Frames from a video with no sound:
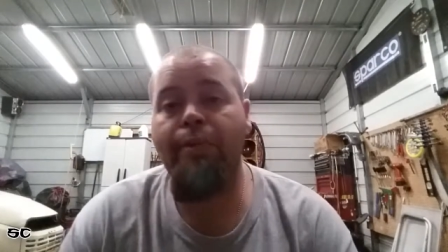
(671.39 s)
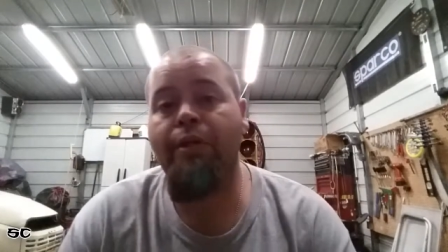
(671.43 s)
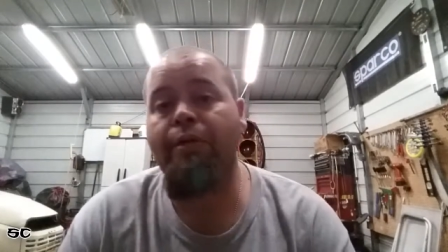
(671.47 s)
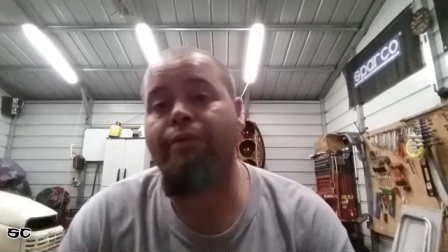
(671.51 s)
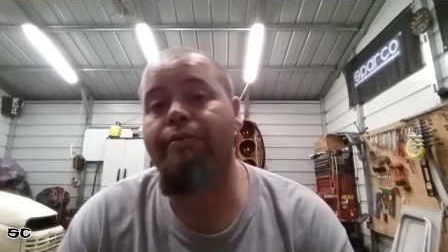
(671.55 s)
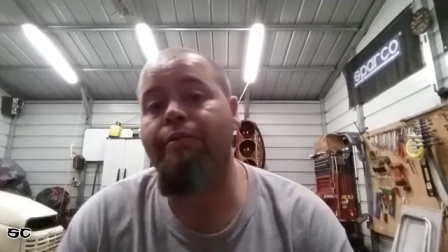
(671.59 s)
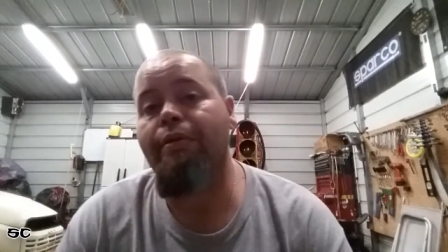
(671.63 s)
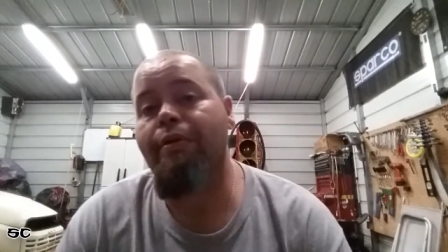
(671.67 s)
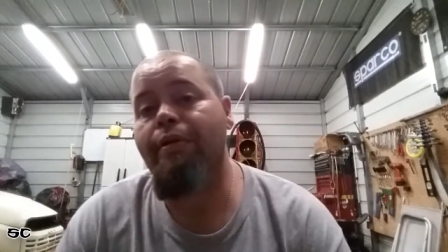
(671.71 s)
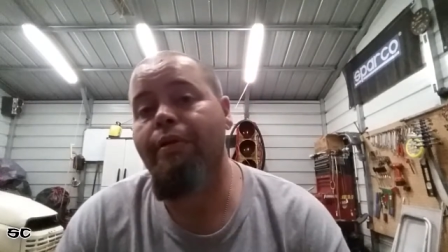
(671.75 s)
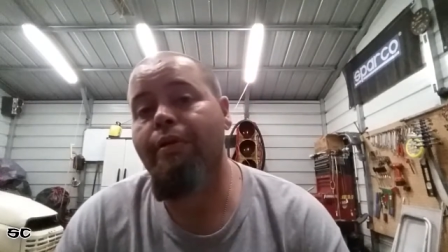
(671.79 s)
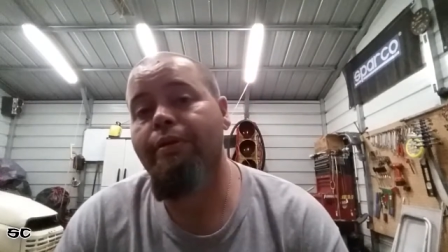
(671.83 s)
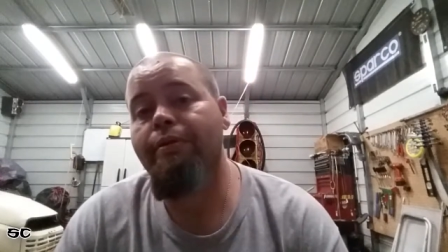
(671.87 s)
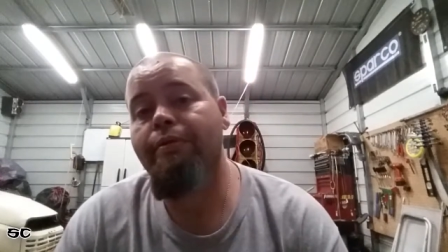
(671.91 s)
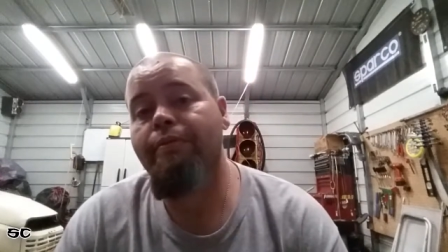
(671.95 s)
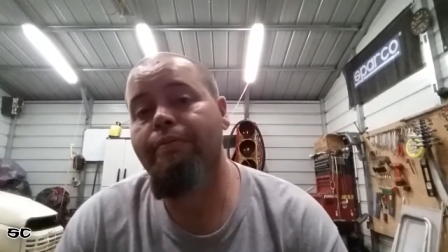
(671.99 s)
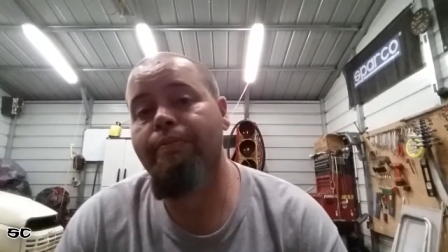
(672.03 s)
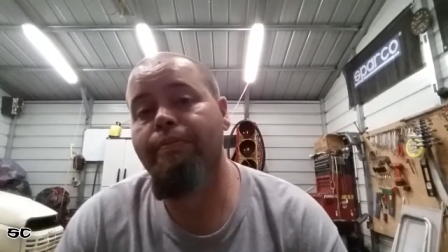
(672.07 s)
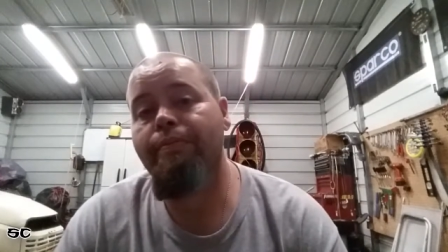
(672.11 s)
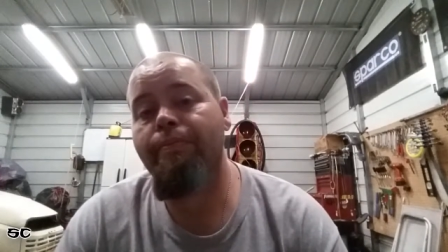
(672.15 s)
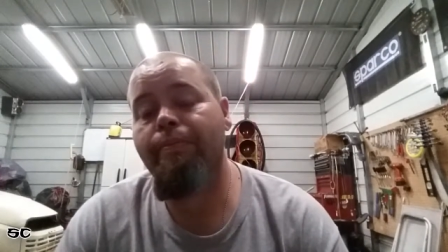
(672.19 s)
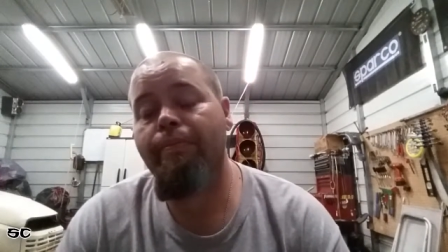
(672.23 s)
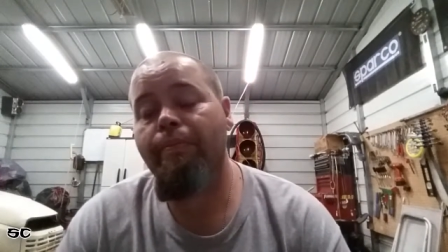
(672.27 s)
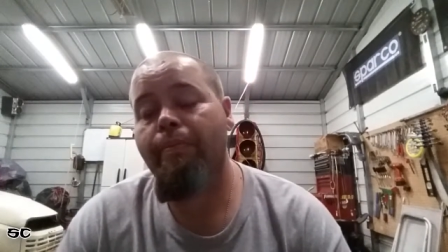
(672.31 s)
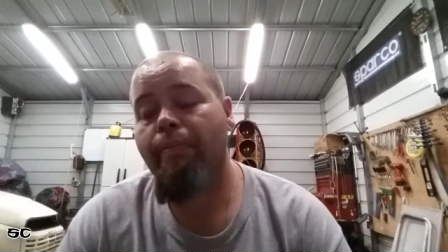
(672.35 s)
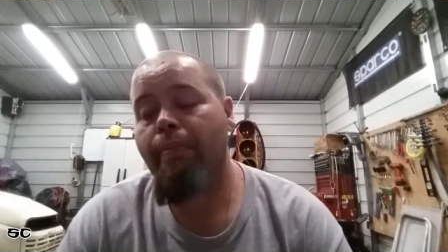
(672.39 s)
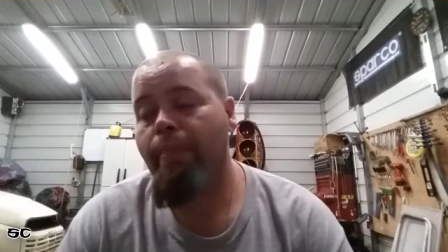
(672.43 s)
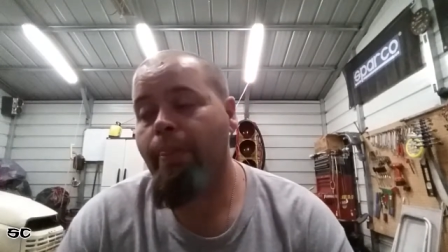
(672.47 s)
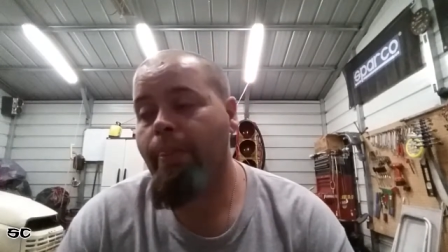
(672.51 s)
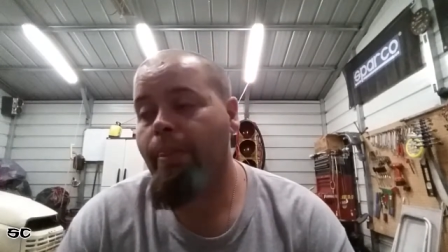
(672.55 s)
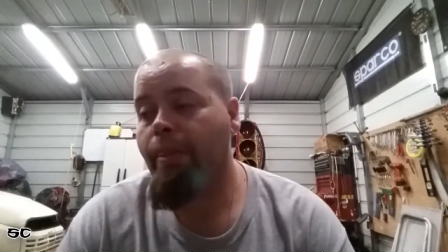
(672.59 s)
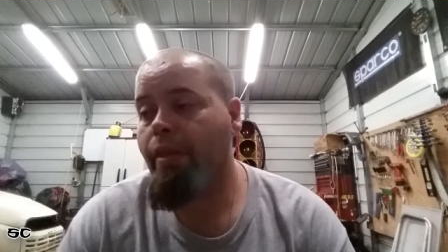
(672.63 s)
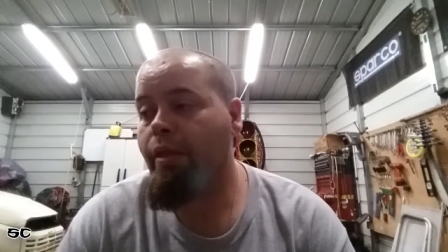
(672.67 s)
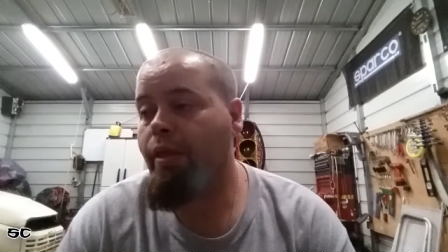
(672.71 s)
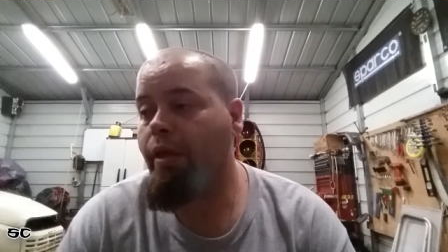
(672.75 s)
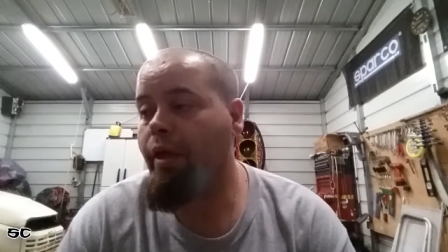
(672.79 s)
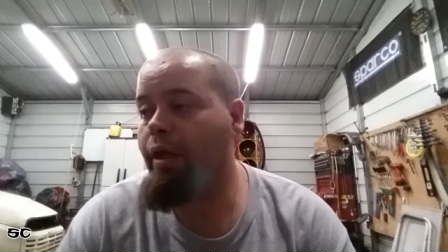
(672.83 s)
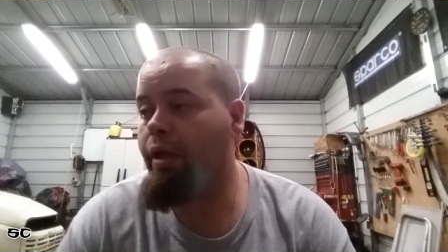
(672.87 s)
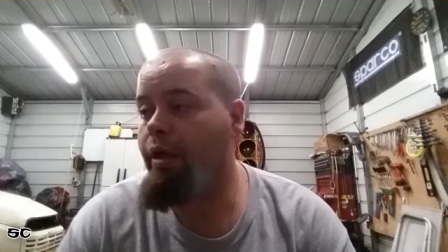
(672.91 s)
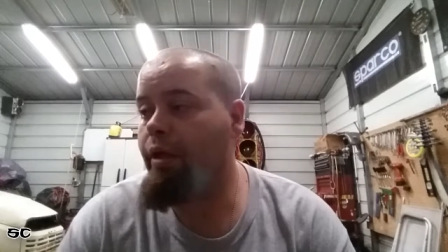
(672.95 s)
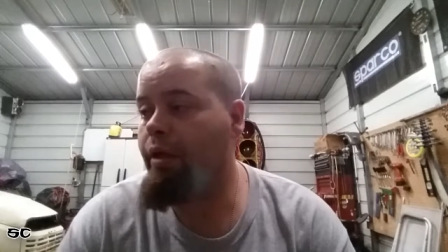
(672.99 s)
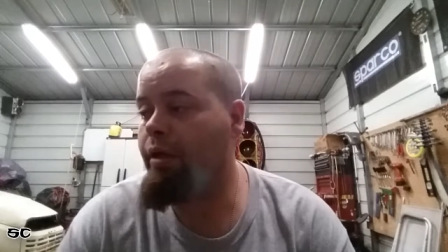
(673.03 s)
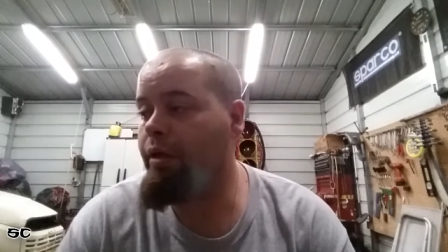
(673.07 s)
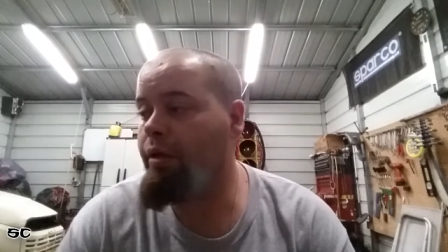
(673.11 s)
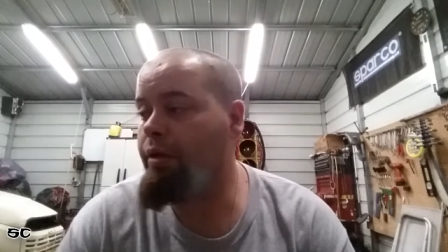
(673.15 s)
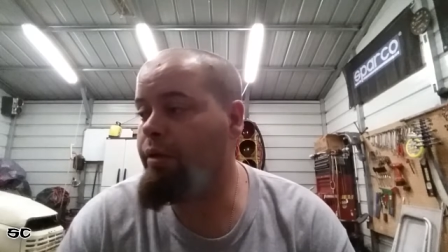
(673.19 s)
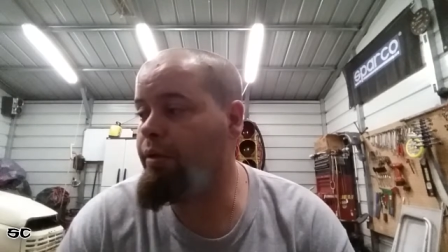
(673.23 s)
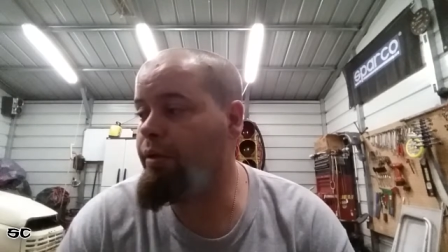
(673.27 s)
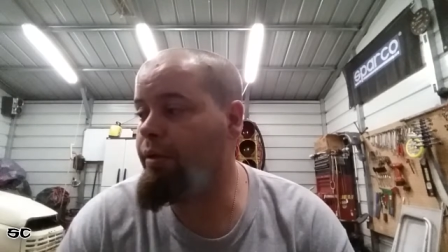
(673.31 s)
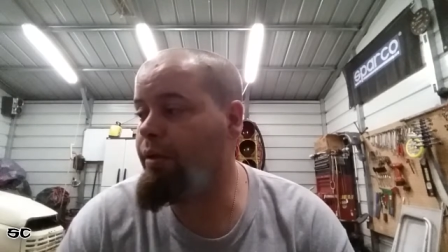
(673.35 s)
leaving.
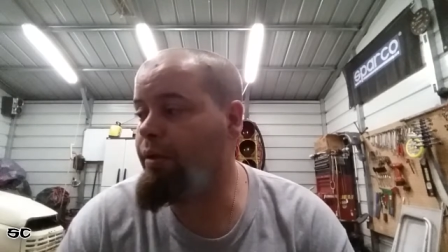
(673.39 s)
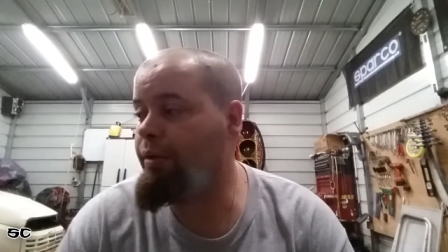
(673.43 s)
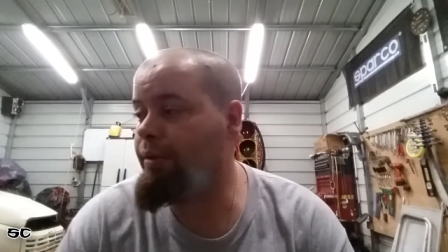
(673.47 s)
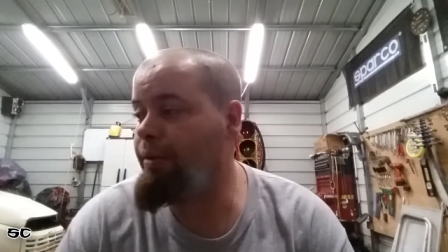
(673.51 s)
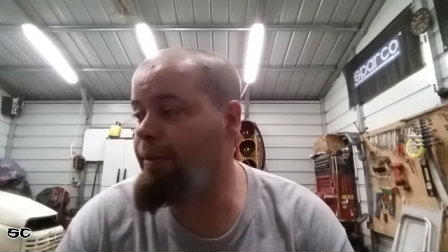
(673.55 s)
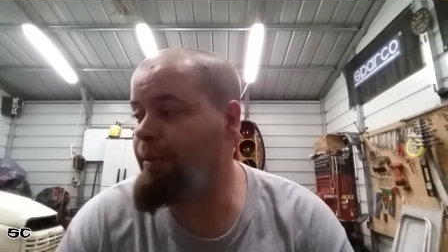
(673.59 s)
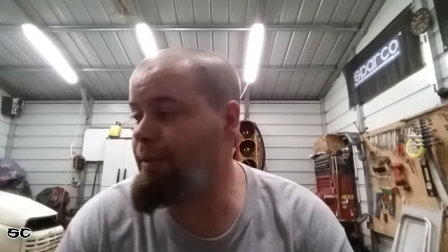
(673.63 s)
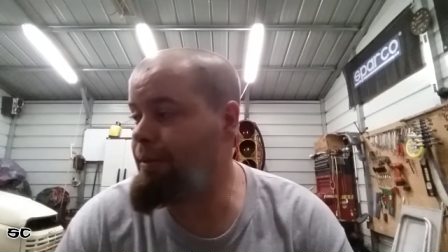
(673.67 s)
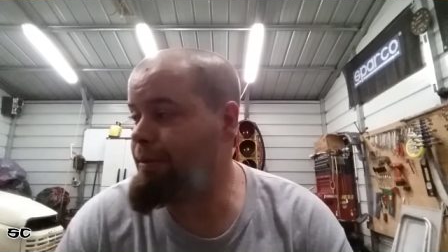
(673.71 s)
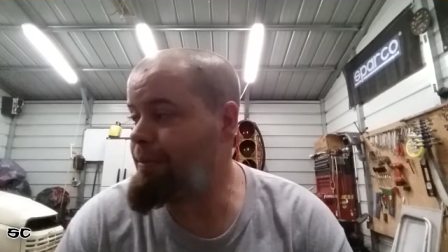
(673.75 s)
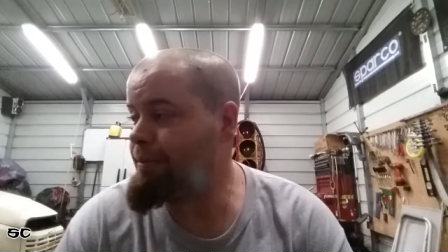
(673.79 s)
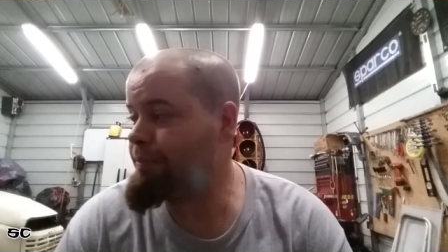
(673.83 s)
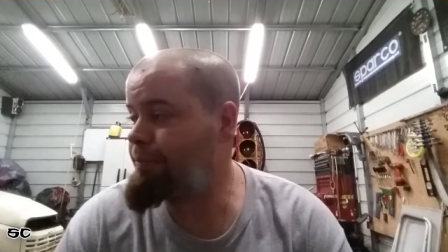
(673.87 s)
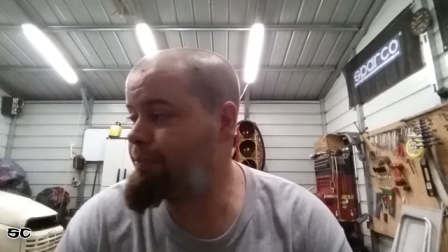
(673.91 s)
And uh,